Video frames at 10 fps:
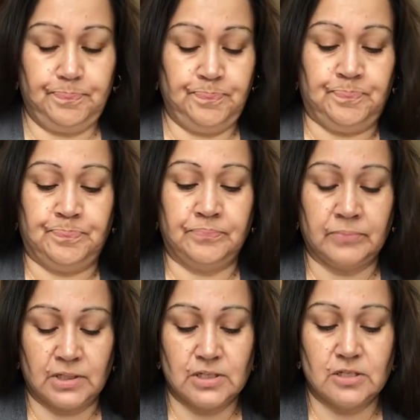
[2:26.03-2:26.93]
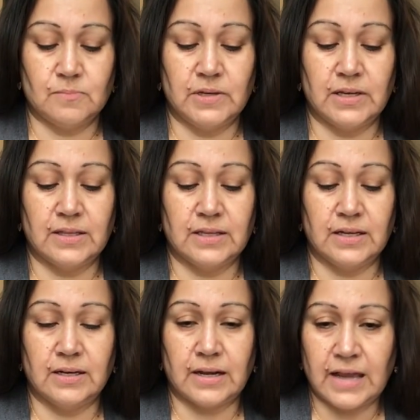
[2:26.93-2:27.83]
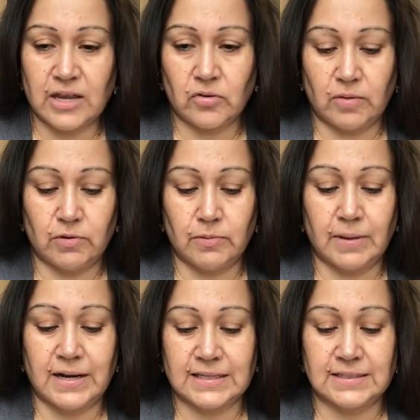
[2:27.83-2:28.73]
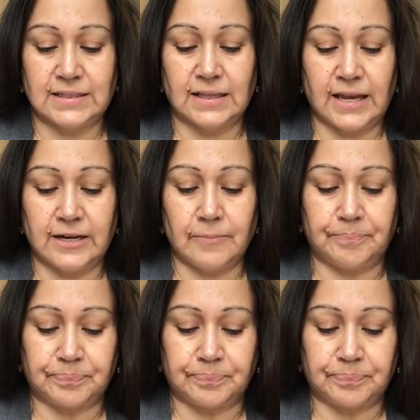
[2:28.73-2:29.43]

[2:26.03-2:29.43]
Excuse me. And then an eye cream would be my next in the lineup.